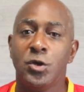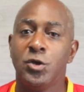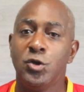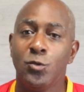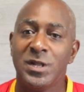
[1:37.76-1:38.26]

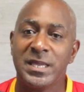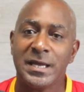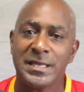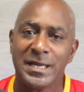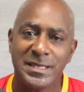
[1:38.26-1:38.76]
You will
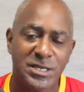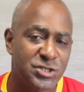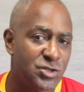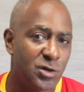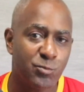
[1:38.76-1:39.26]
get
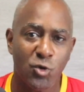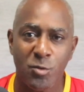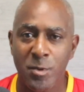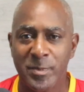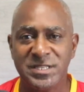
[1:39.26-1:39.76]
additional
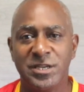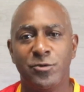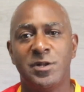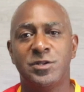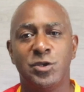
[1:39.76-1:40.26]
promo
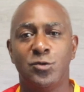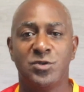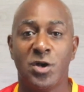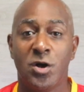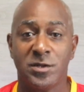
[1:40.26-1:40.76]
material to
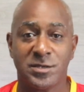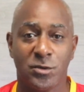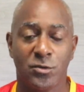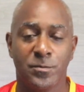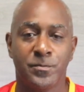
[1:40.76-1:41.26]
use also.